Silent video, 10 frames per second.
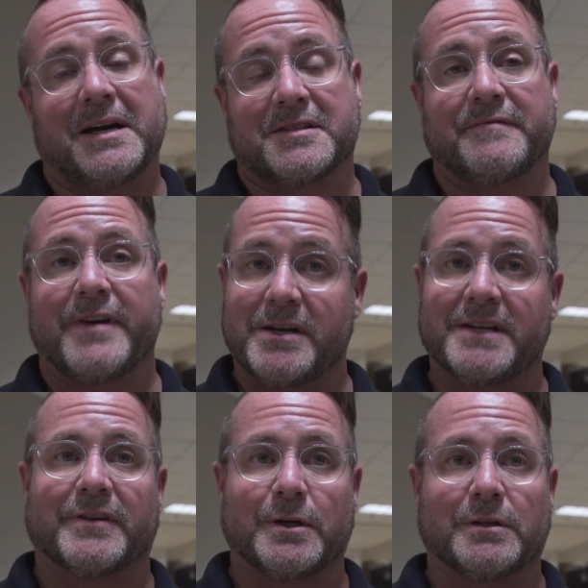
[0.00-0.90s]
Some very
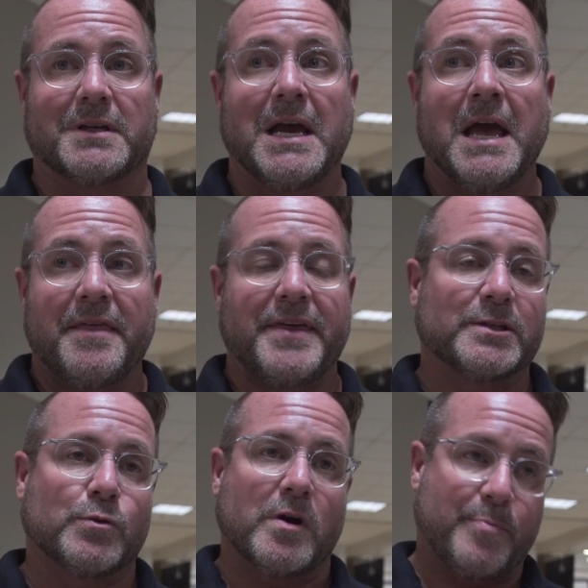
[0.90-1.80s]
difficult
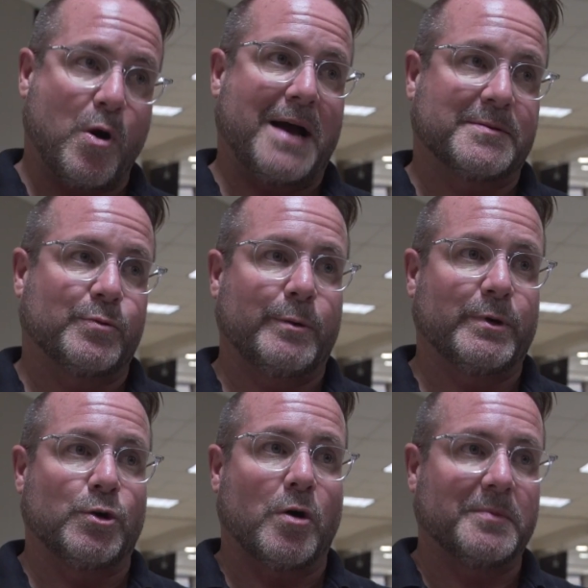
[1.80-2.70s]
things where perhaps we
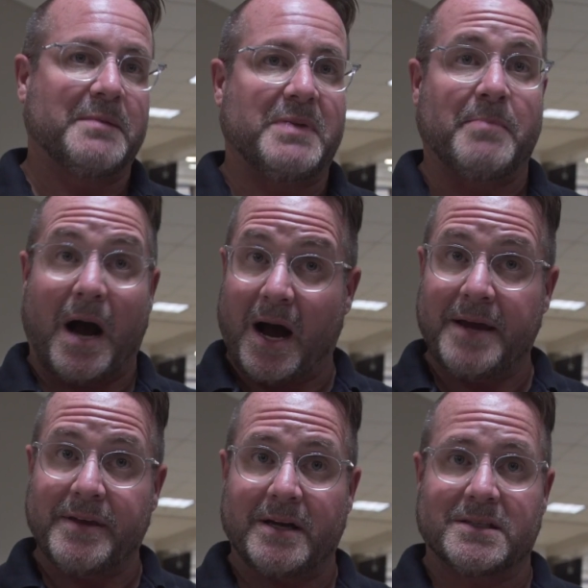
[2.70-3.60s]
would normally be
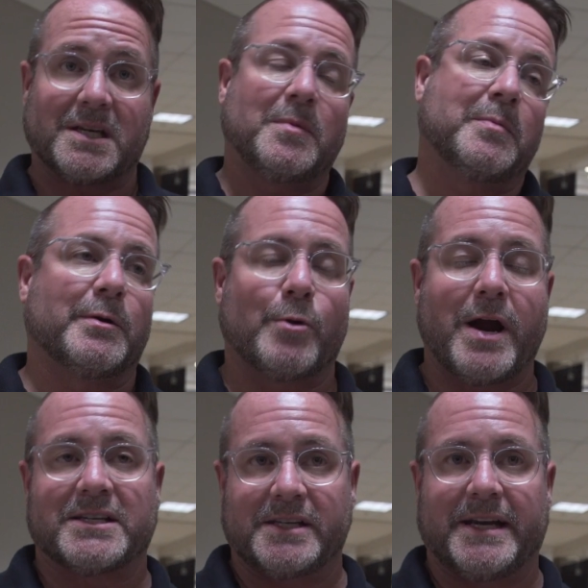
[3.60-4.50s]
behind the ensemble, but we're
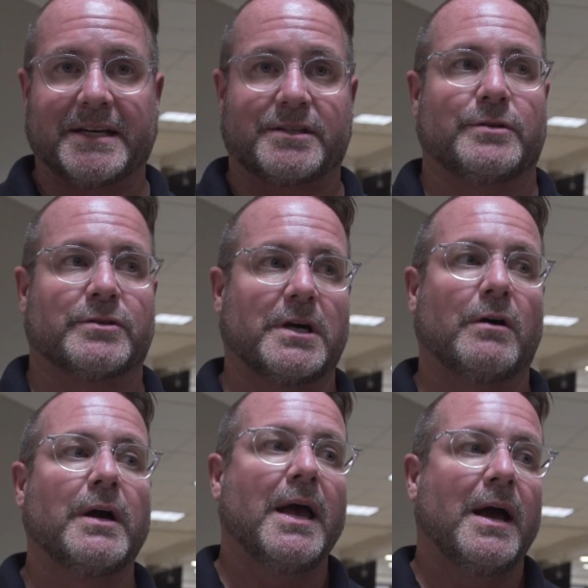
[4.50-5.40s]
actually next to.
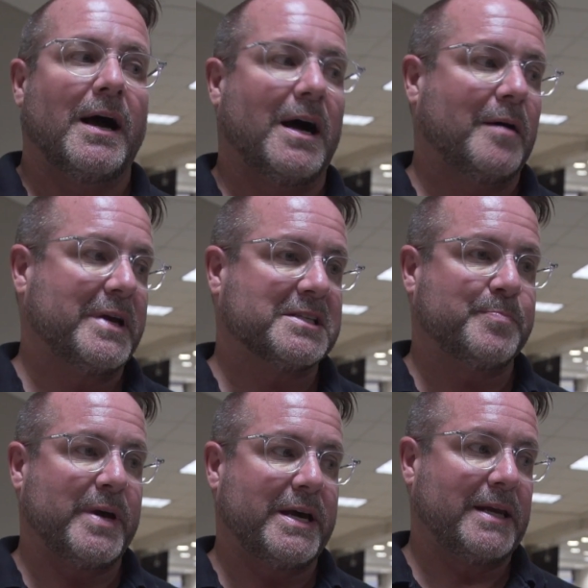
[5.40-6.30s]
So it's
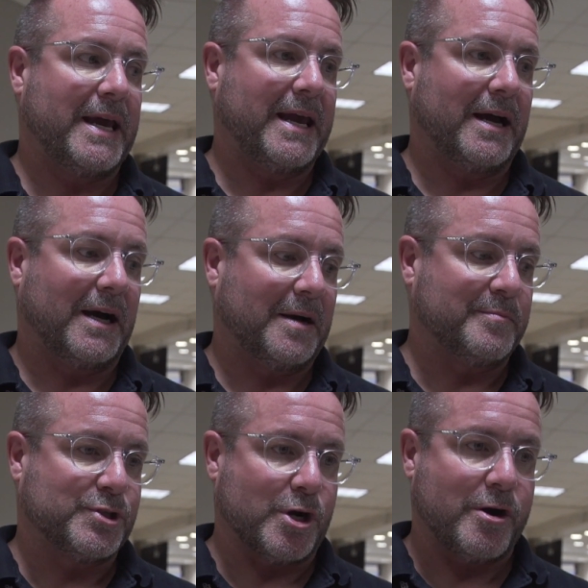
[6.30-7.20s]
been a
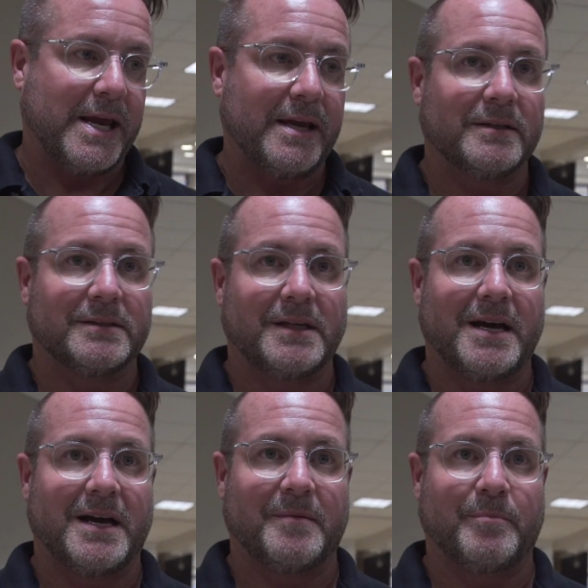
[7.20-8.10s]
journey
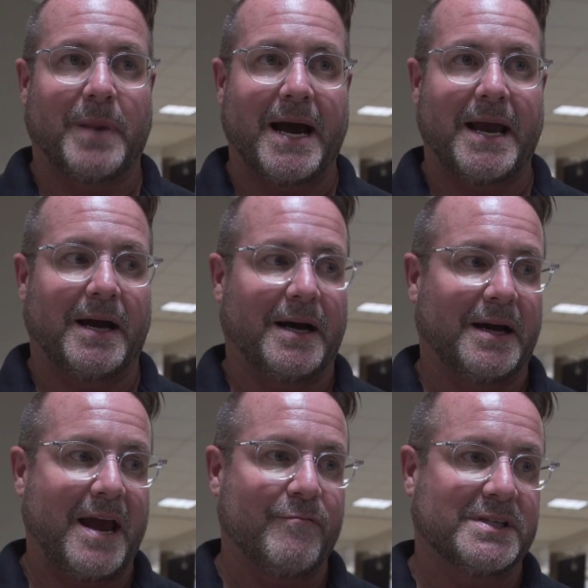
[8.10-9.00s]
by
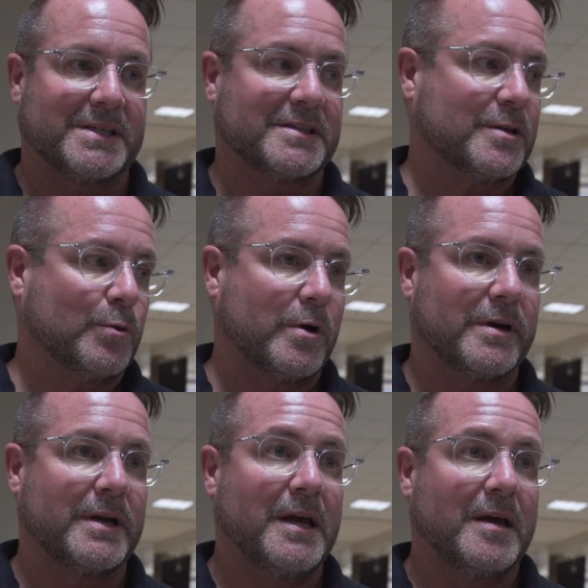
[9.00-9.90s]
every sense of the
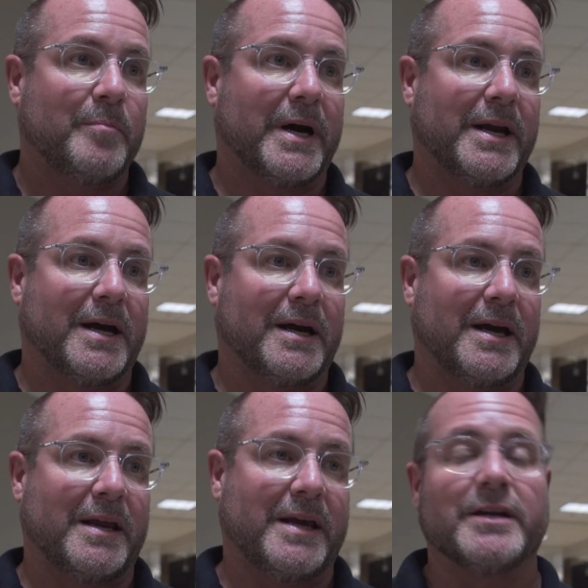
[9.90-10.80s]
word, but
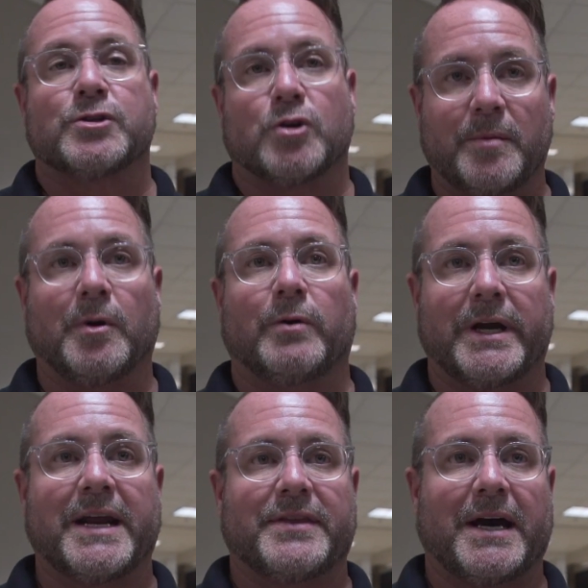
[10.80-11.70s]
an enjoyable
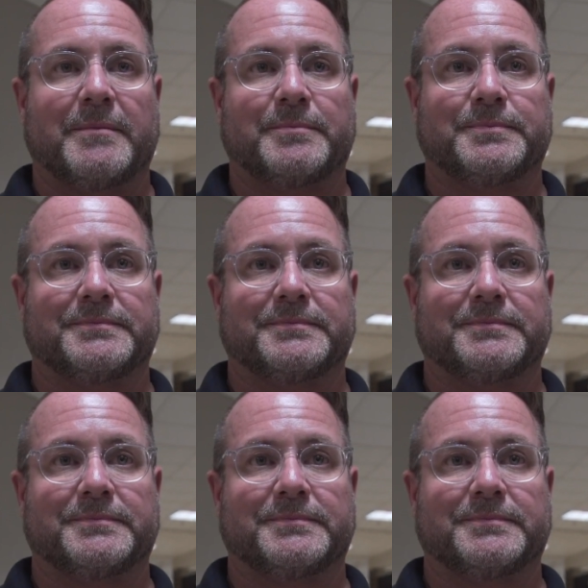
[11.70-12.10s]
one at that.